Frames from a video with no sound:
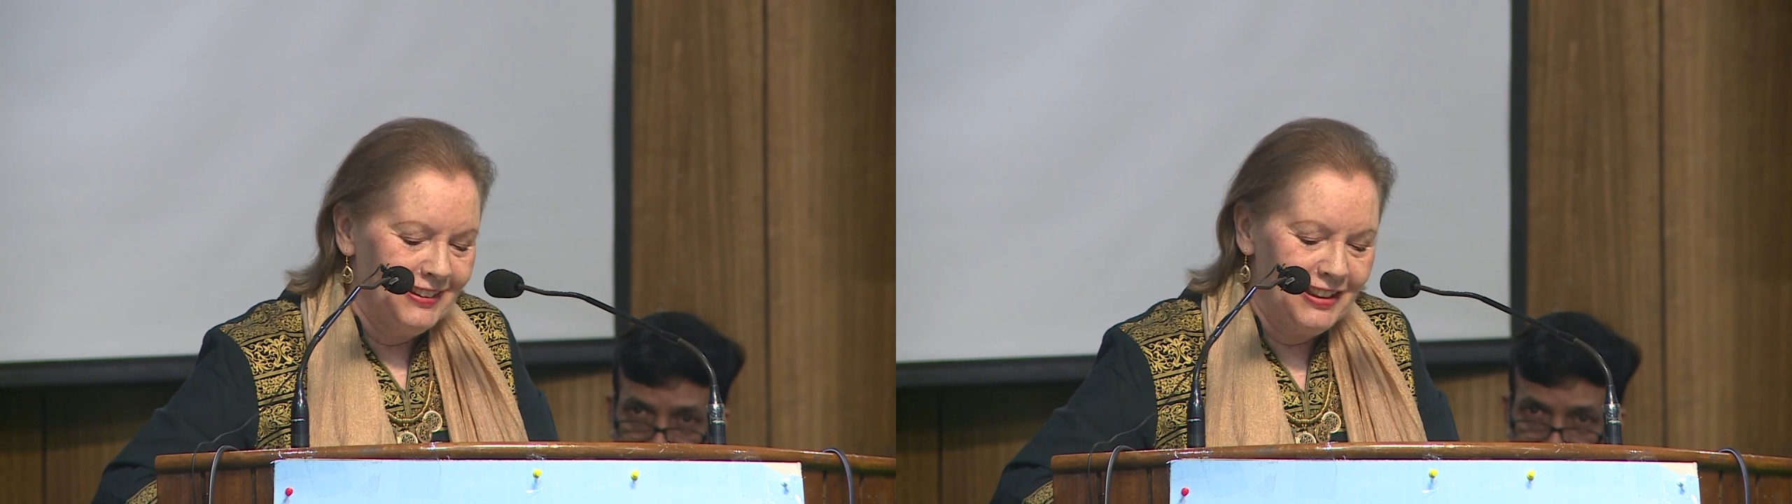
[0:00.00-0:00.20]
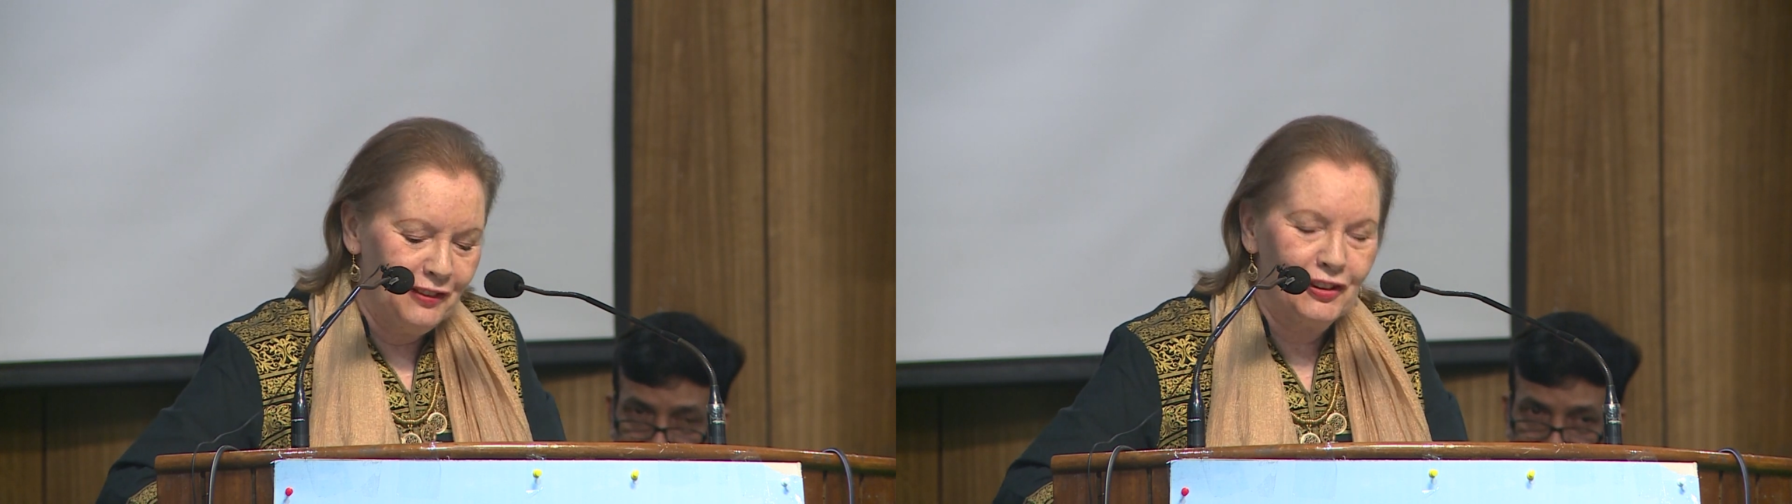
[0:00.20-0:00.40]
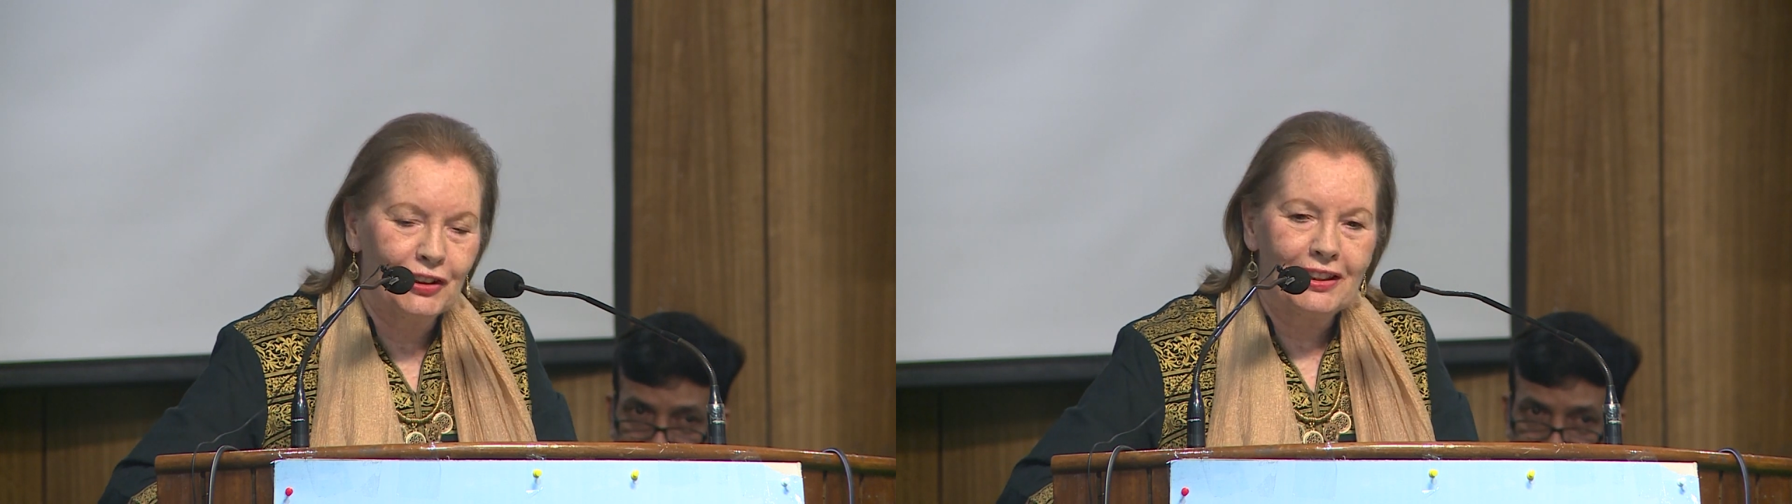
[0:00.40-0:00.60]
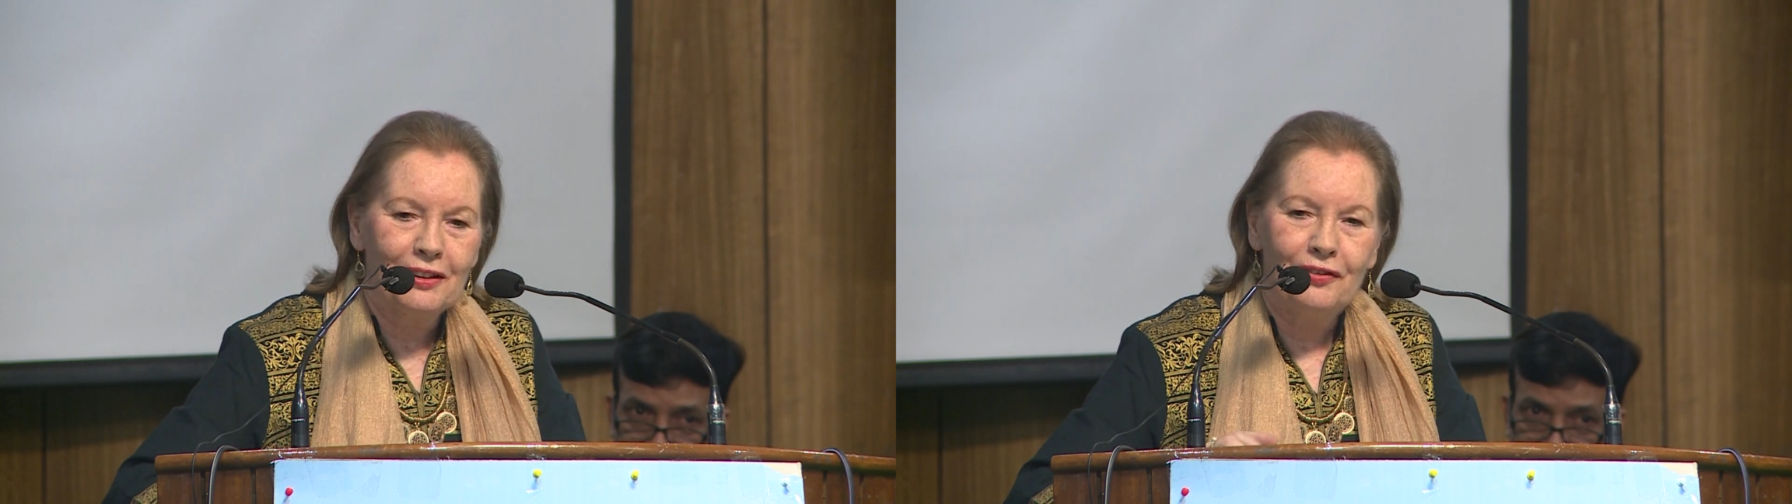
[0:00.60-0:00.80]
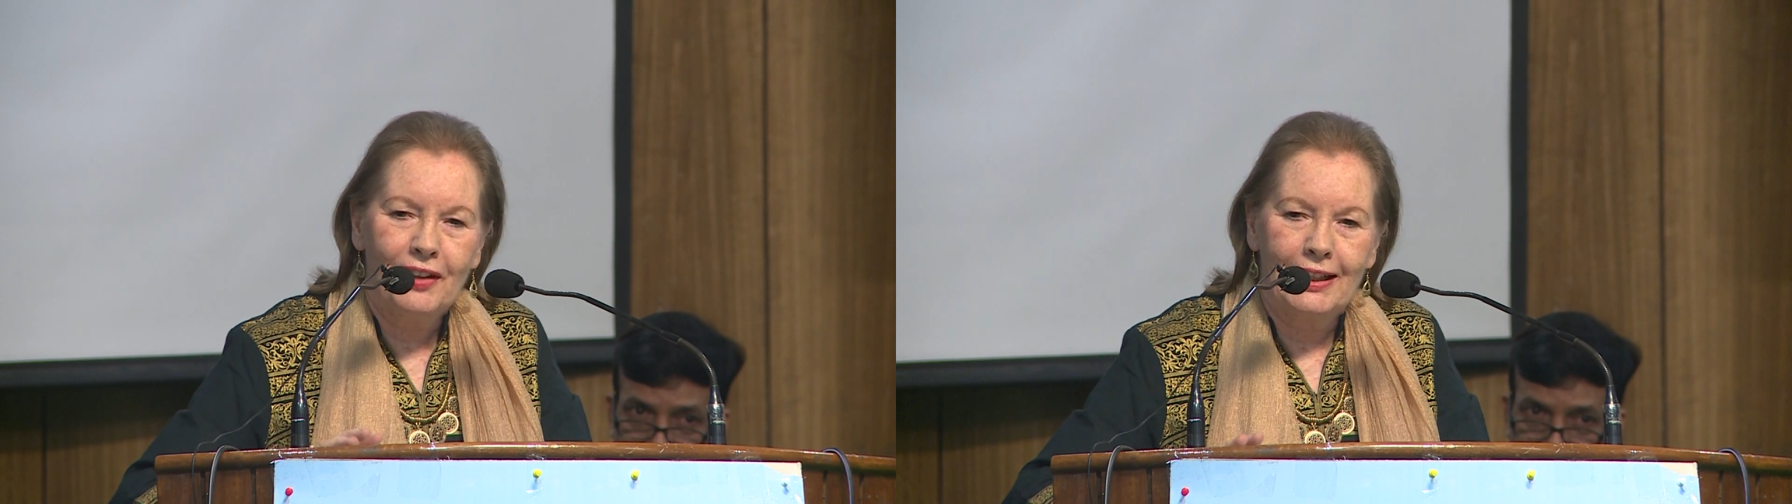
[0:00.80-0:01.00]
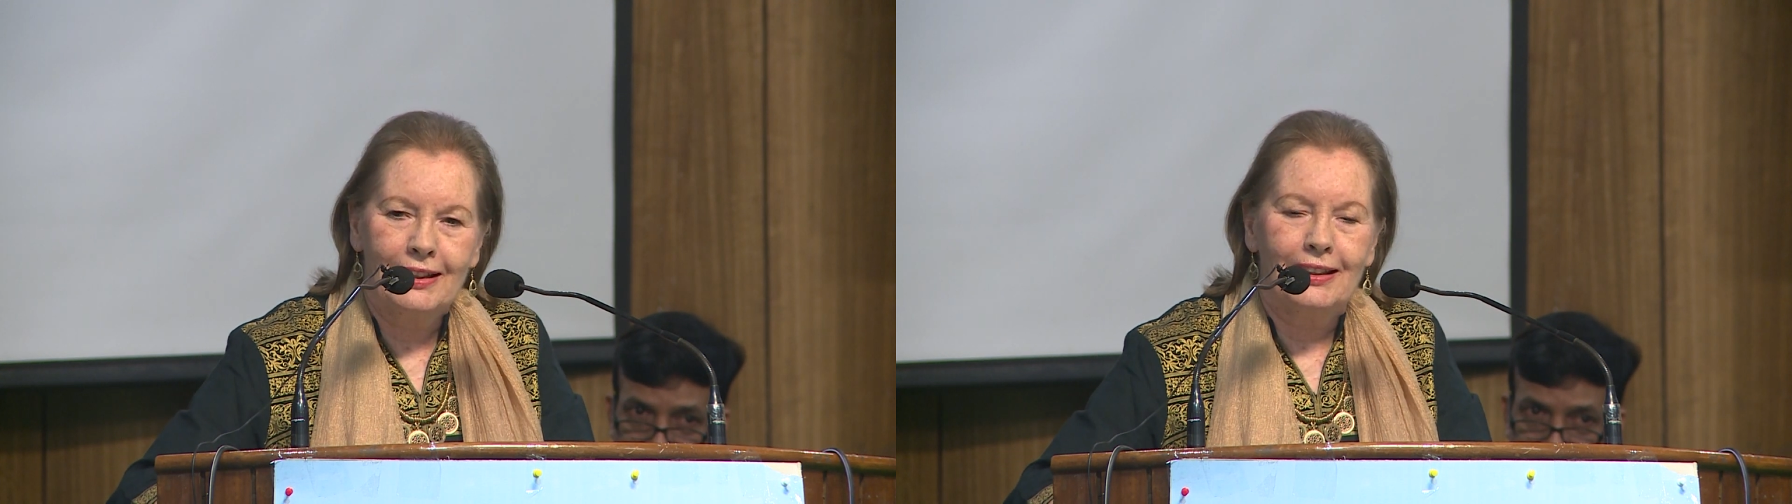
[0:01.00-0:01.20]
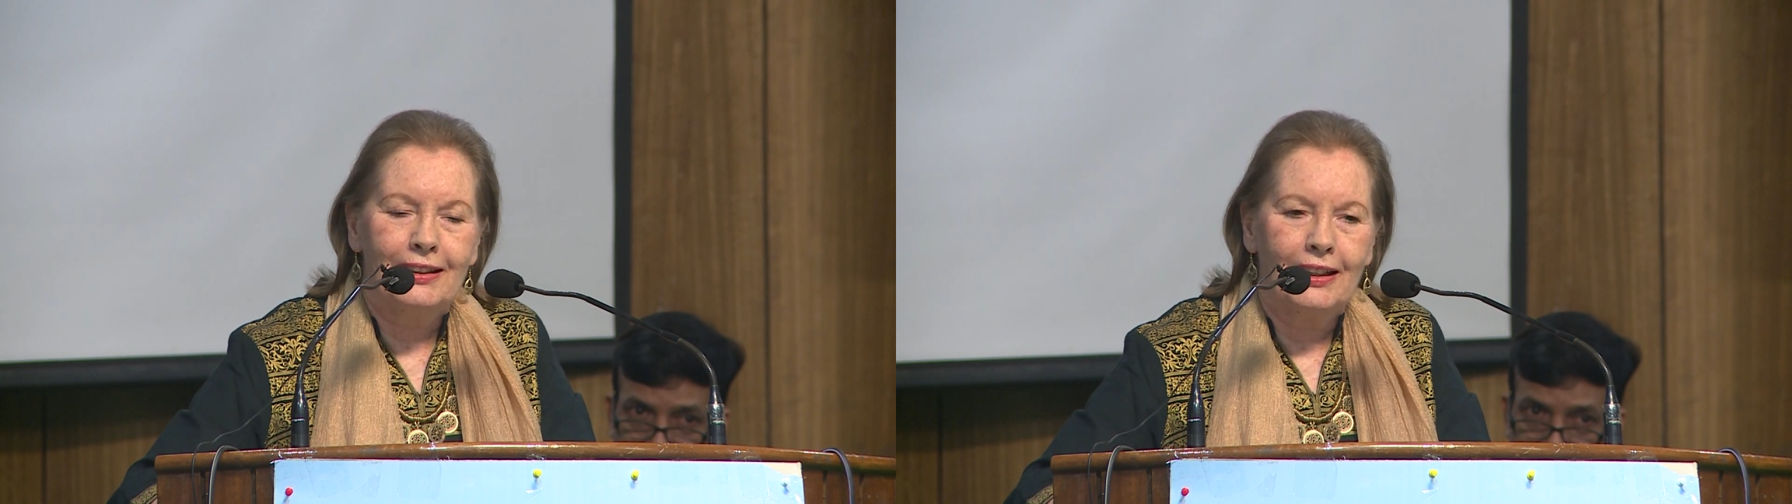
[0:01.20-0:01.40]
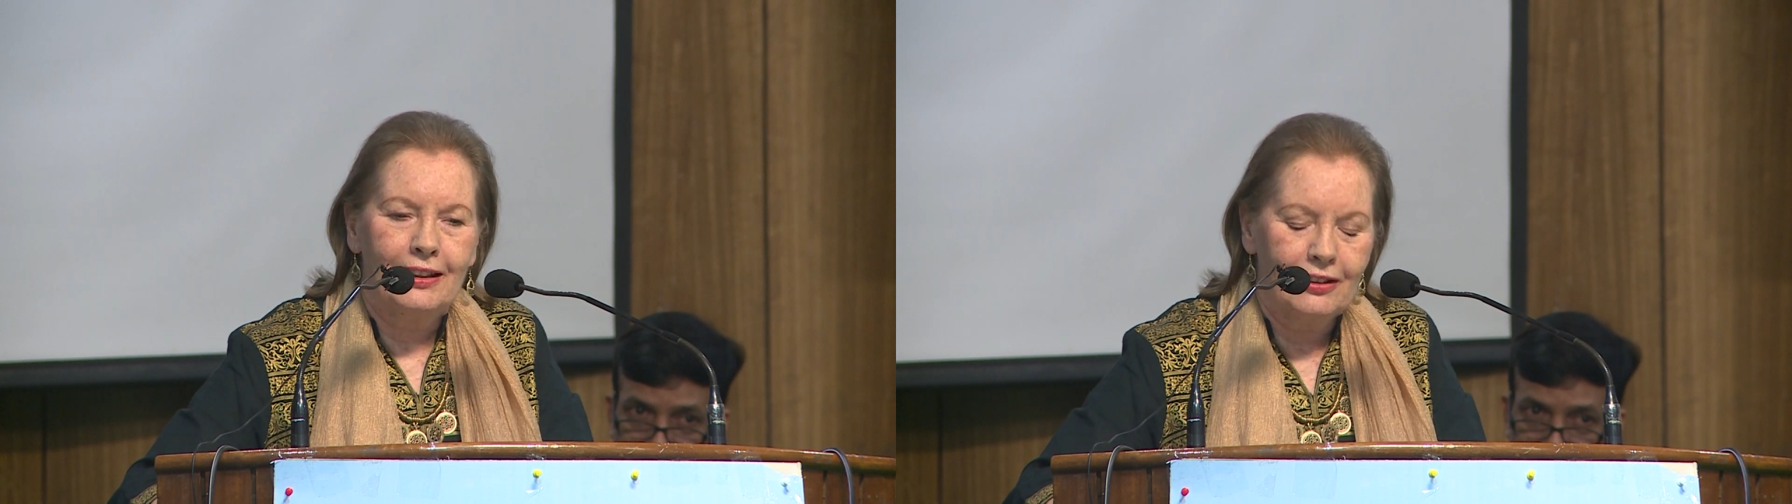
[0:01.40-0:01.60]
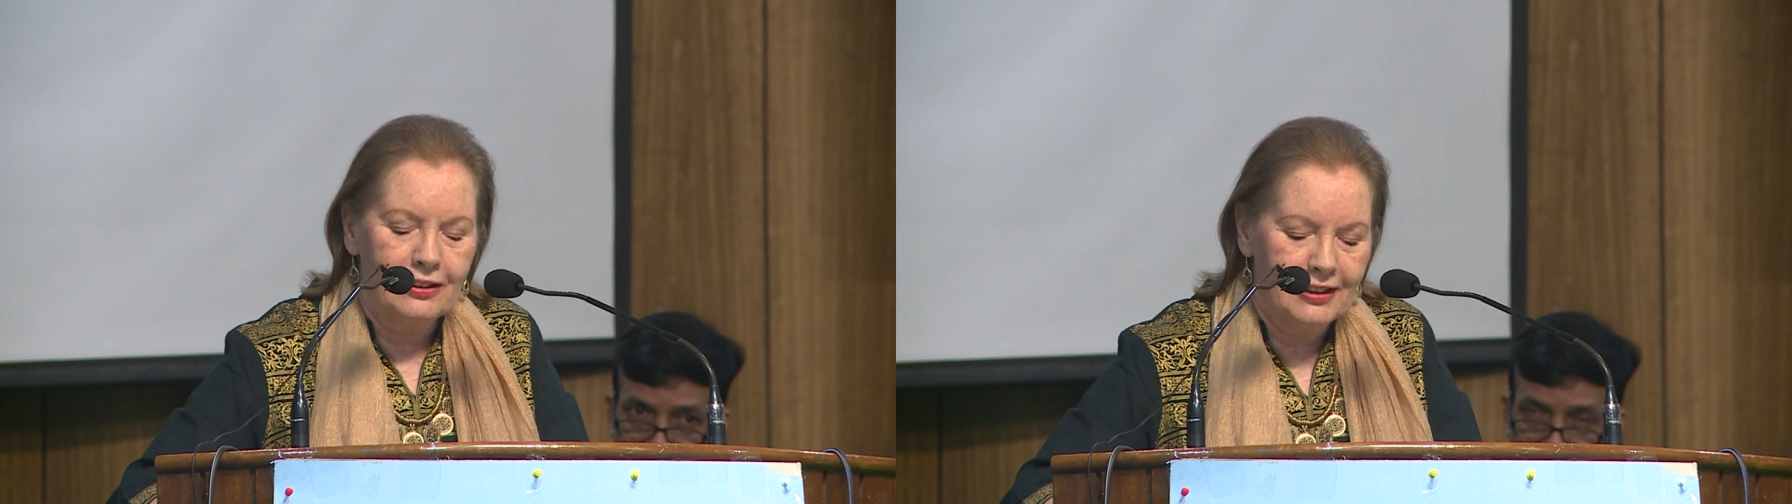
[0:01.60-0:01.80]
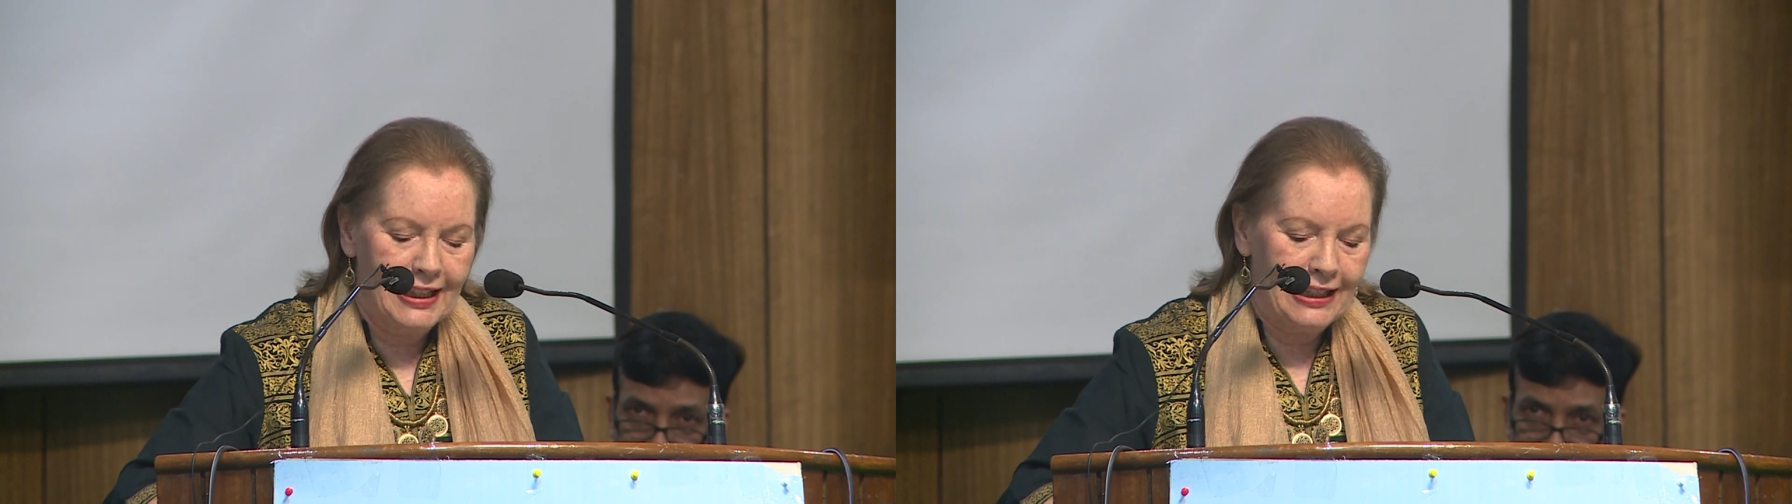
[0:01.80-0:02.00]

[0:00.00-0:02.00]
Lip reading: He felt confined at Yale,